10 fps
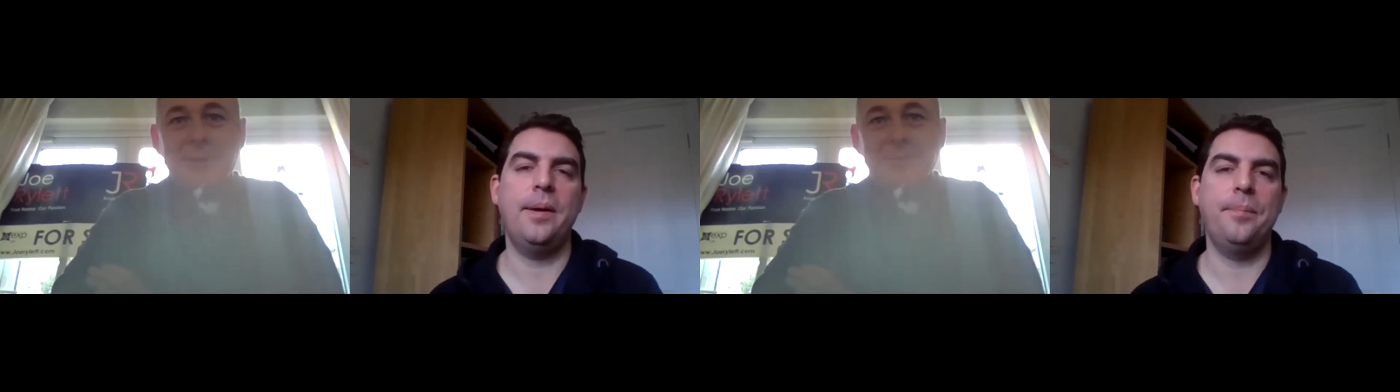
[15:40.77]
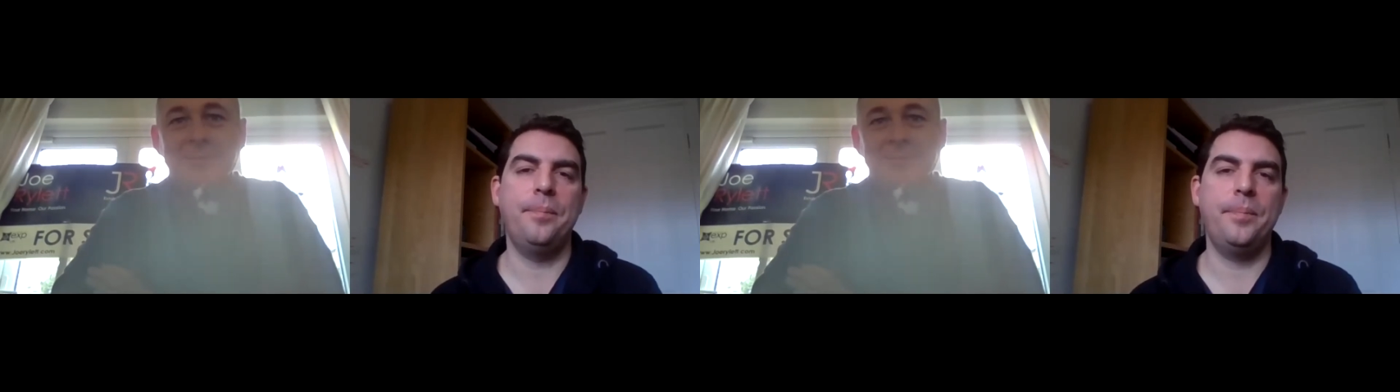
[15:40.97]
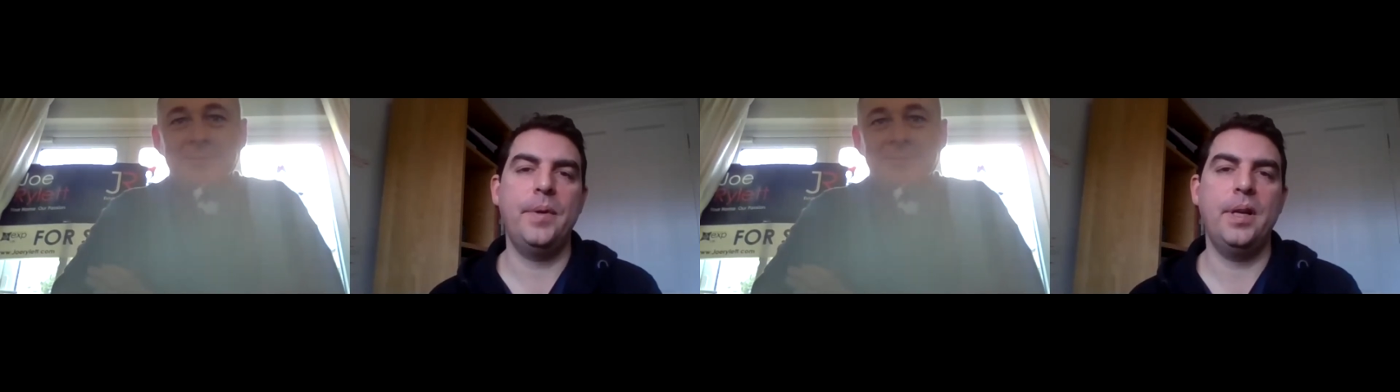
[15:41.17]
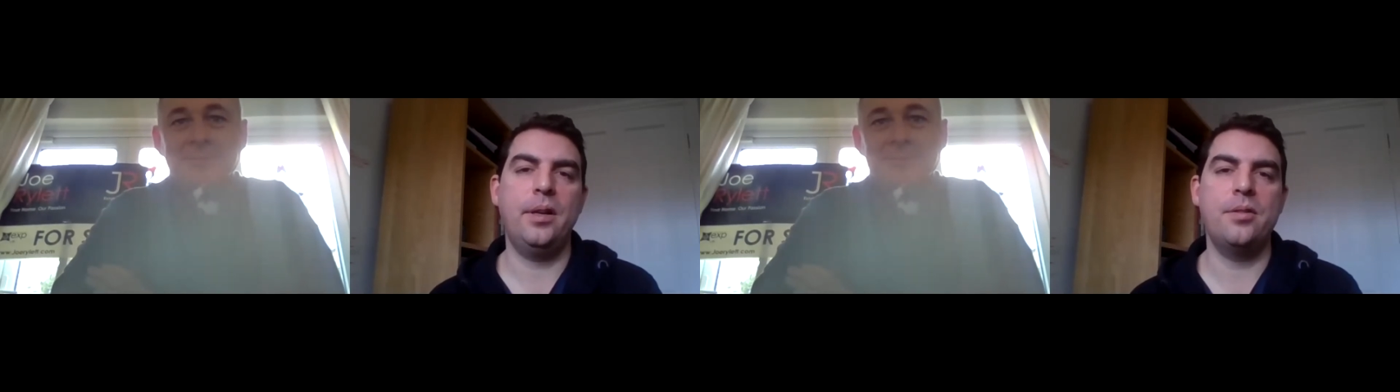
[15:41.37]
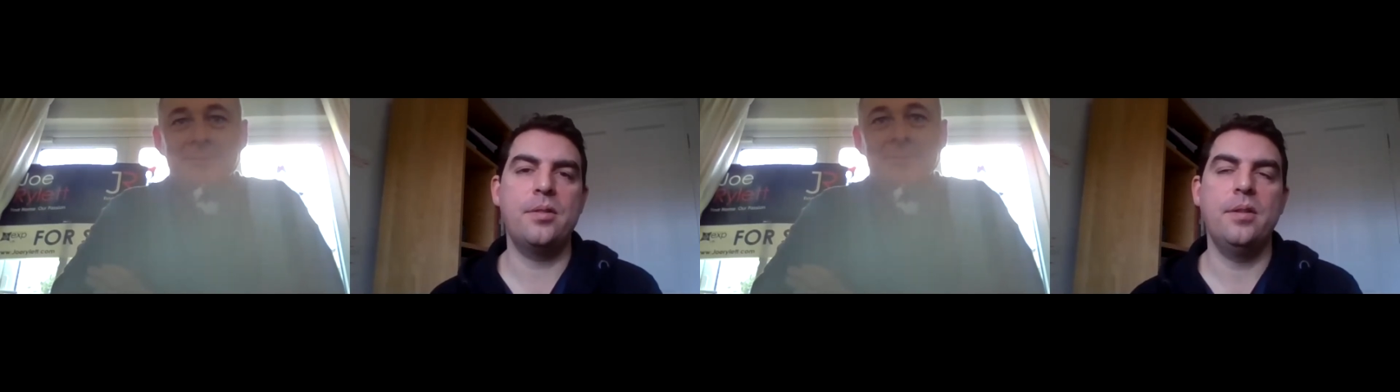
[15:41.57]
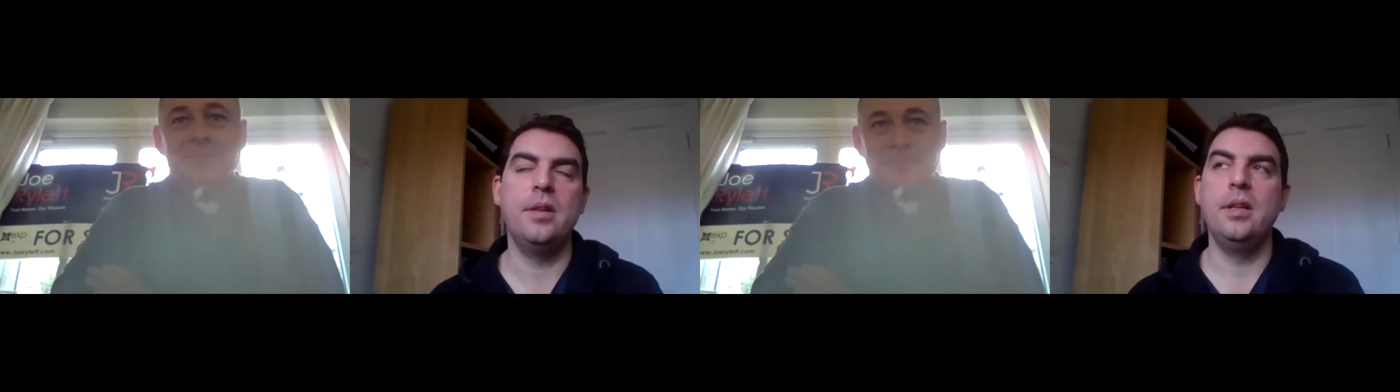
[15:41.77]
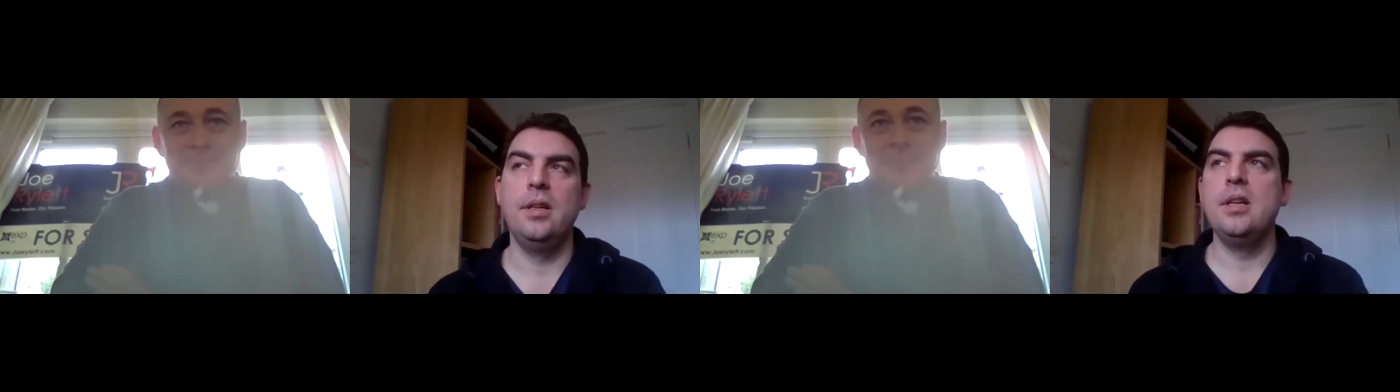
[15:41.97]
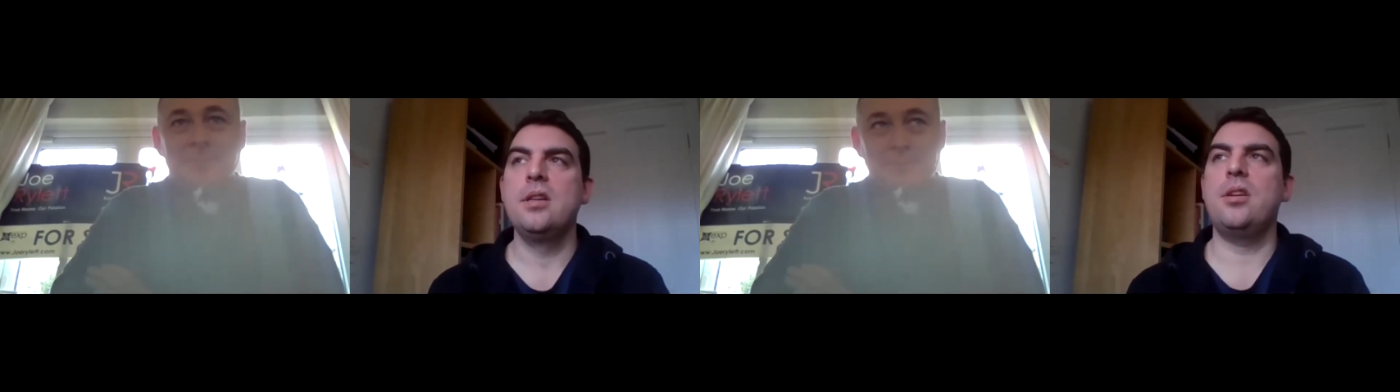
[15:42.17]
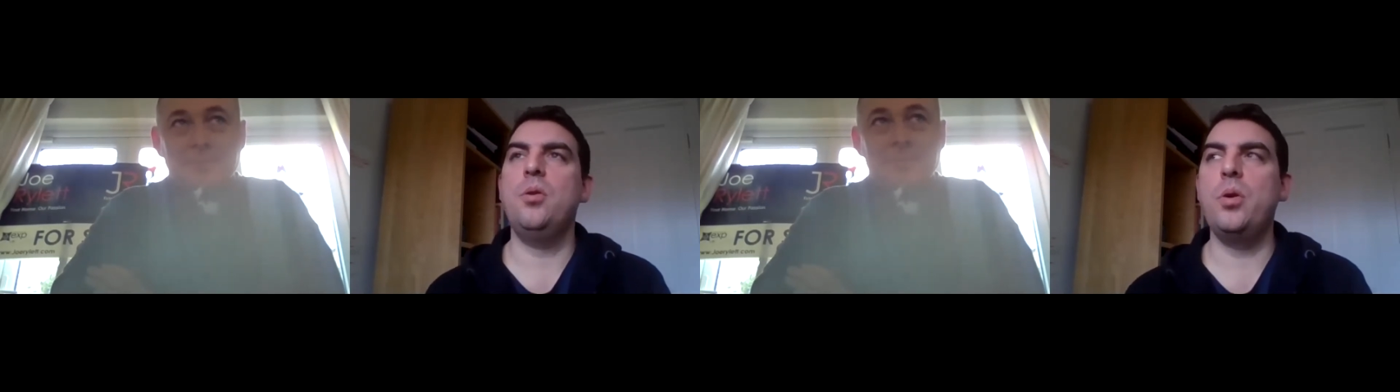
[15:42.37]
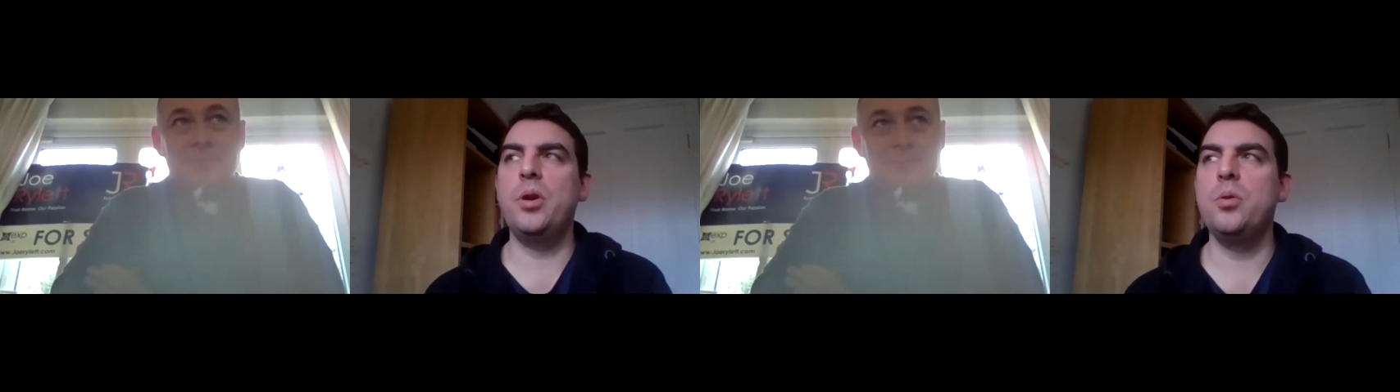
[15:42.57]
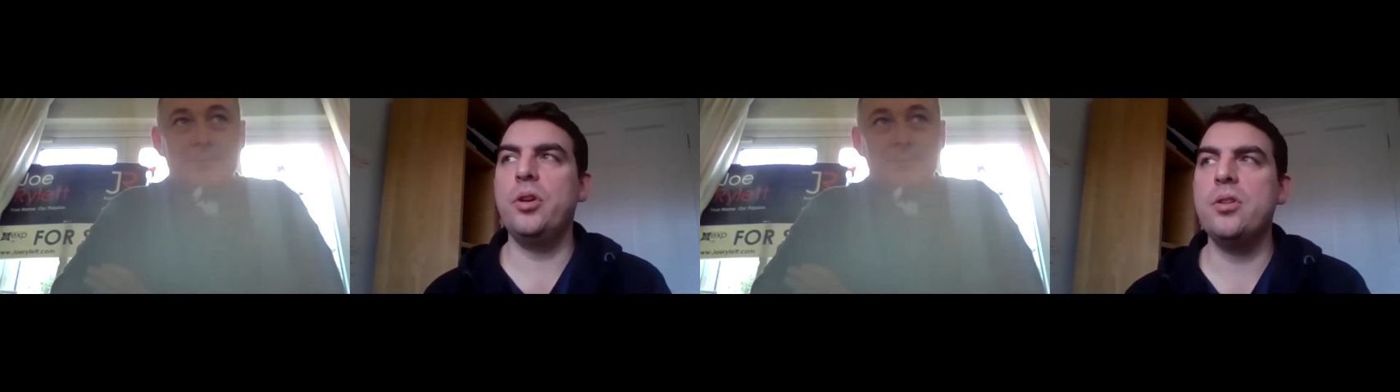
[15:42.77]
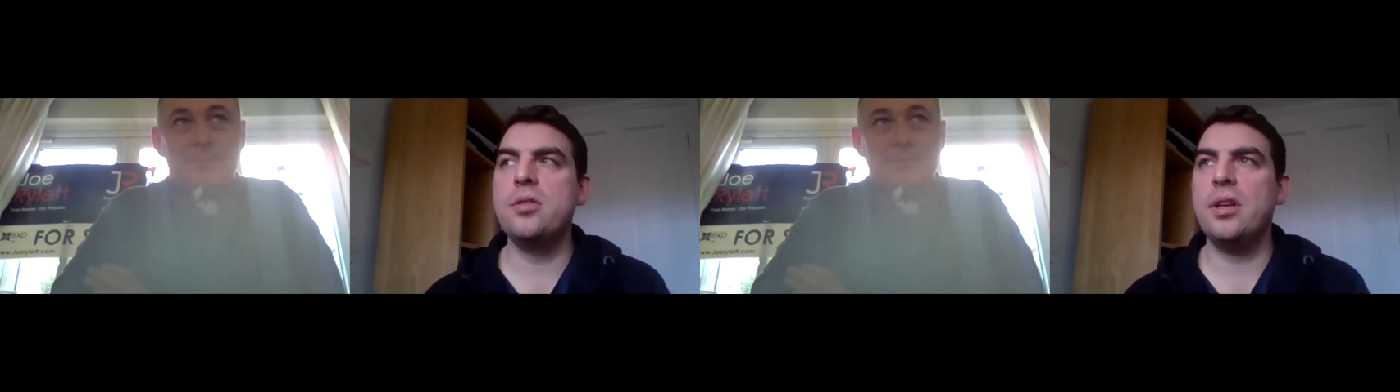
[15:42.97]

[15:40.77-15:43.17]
Yeah, good. So all in all, good.